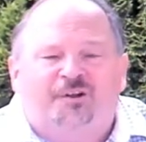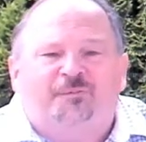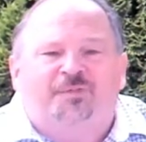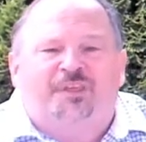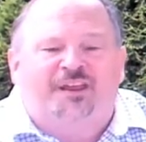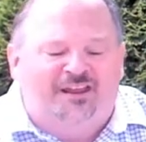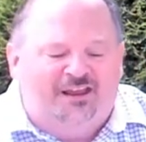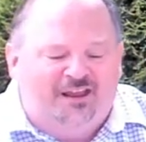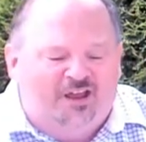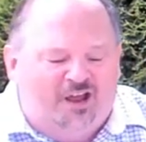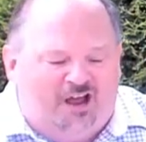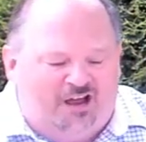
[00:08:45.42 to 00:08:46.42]
the
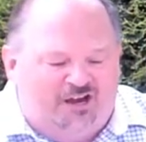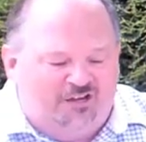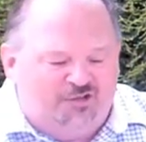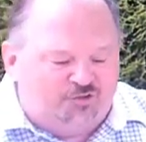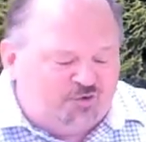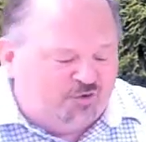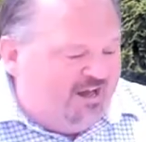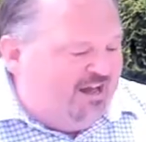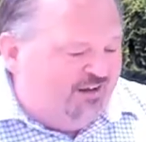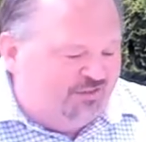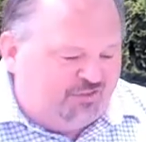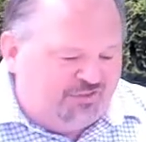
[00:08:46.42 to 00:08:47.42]
uh,
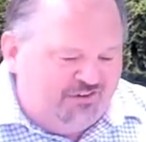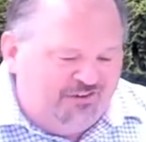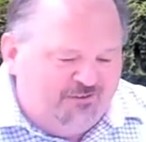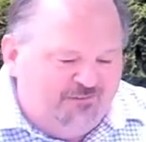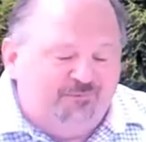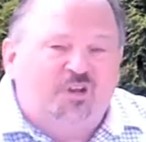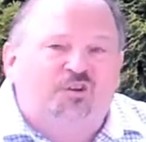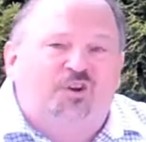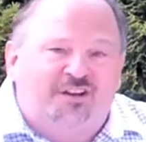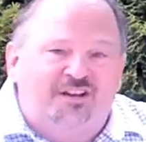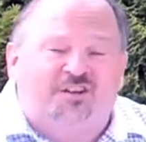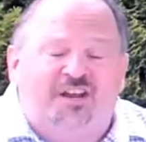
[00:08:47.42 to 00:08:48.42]
strength to
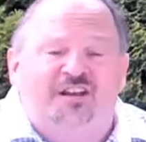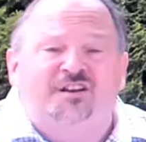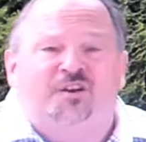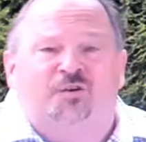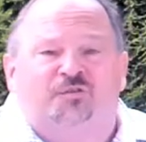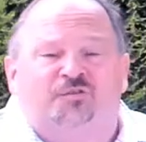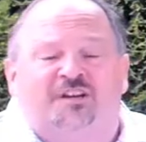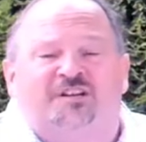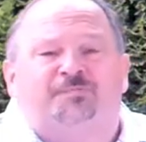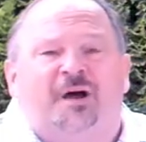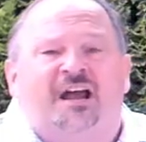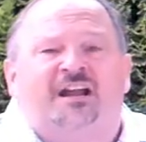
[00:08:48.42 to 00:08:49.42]
continue
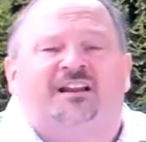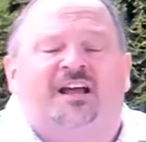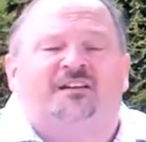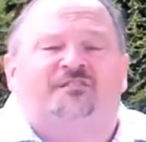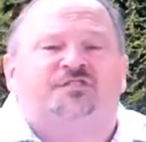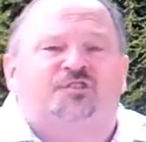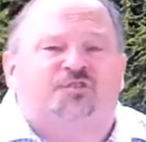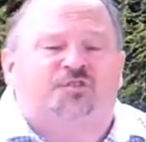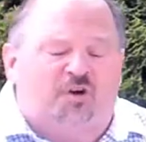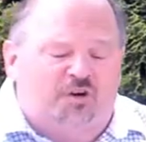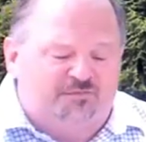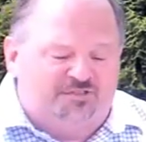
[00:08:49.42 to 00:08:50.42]
despite life's
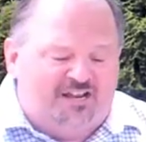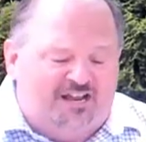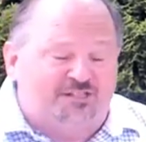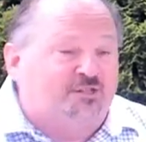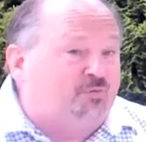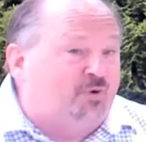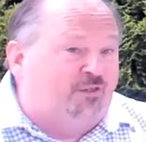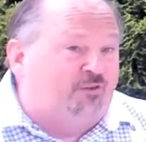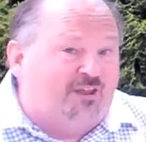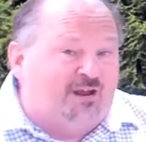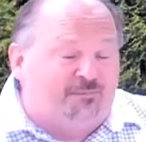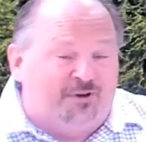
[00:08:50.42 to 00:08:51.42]
circumstances, whether
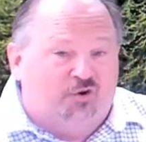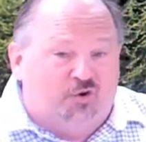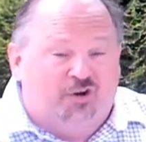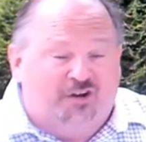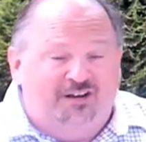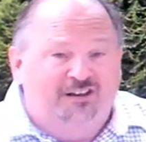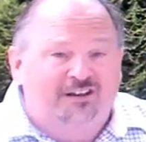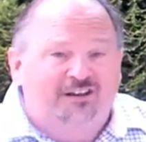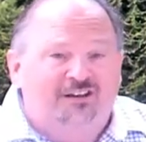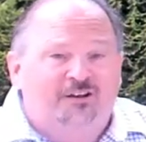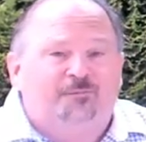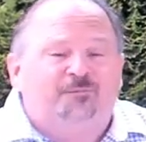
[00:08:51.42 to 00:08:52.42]
they be good
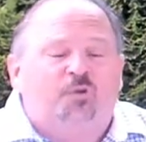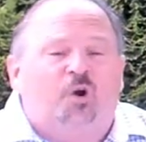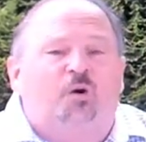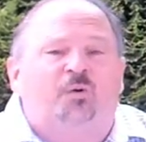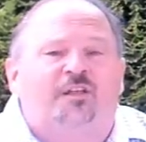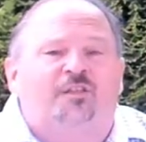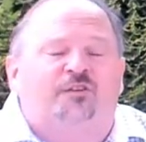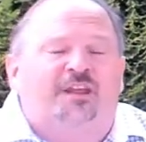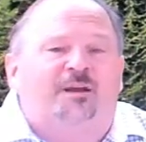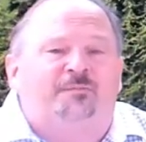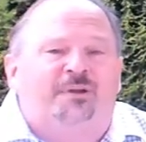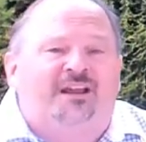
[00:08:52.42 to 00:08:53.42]
or whether
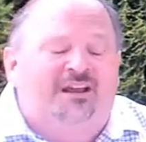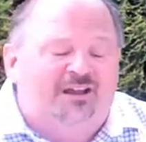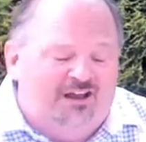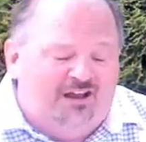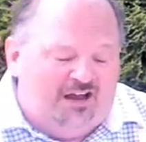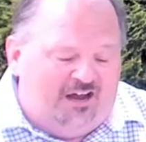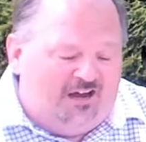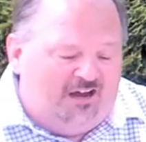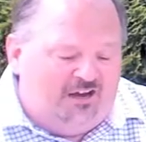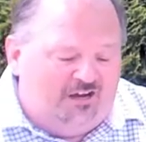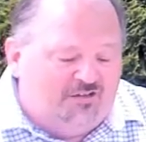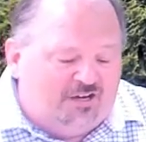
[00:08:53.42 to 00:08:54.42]
they be
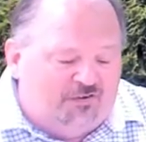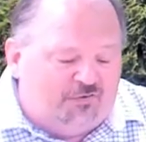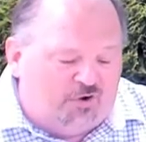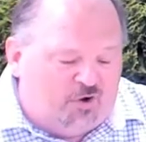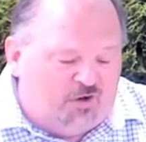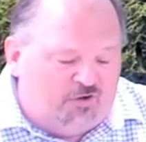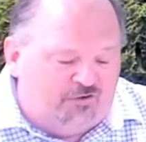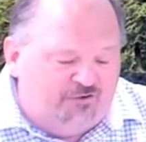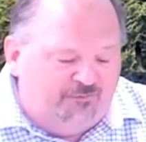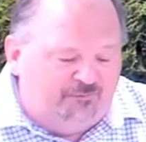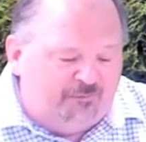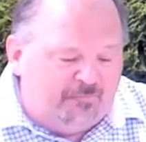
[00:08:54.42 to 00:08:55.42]
uh, difficult.
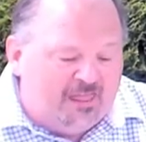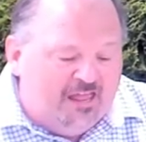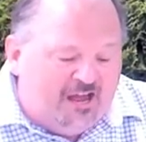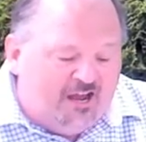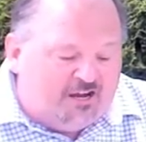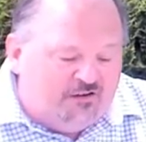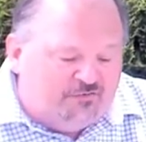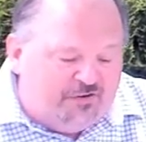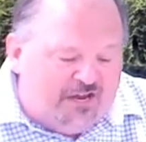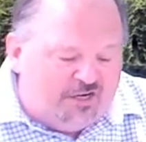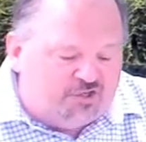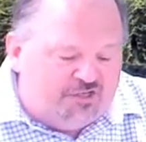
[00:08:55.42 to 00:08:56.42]
A
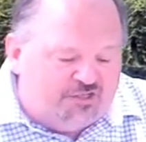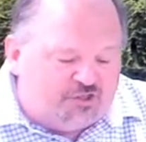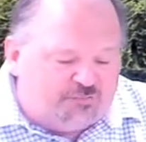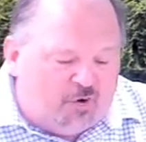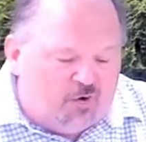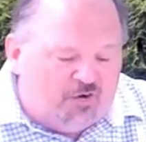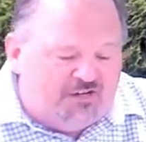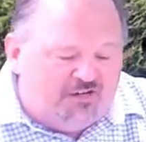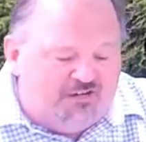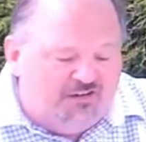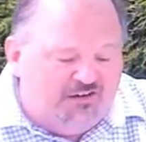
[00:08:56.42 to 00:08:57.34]
confession spoken